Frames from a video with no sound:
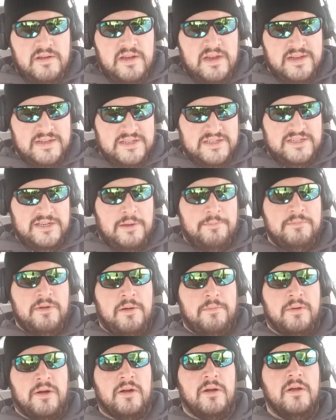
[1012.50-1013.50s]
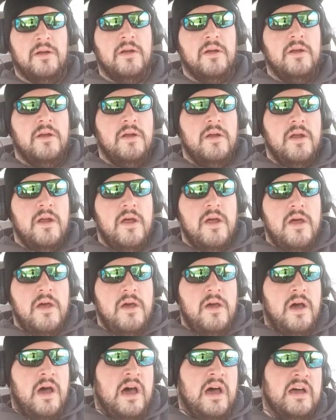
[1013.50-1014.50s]
In some number.
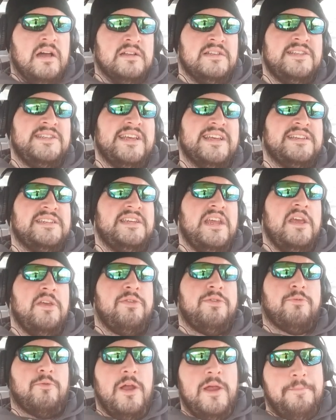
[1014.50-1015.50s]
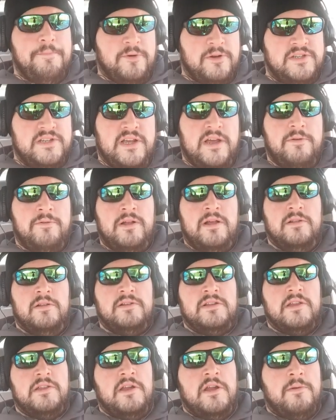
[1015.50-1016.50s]
63%, when I
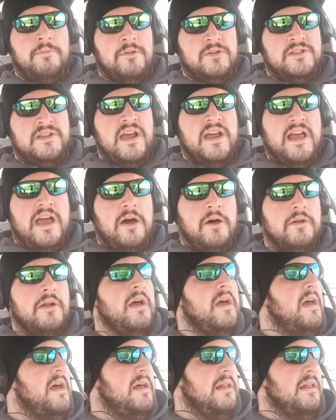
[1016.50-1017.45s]
looked at the numbers dead out,